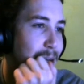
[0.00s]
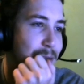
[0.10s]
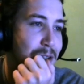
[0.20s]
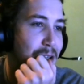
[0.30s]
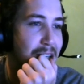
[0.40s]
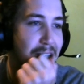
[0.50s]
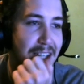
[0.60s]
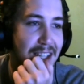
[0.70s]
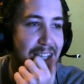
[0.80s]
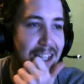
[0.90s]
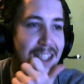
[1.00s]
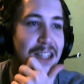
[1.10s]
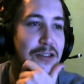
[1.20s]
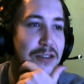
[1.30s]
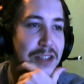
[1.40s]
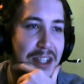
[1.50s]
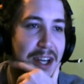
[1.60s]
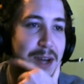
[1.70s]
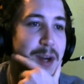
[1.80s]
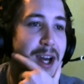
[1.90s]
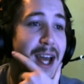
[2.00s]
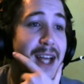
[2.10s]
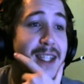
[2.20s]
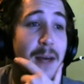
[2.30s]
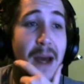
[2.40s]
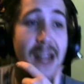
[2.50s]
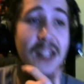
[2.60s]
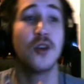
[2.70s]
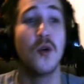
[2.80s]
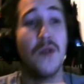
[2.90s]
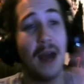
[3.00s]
I'm still going to look at that. That's interesting. And we got Anti-Magic Zone.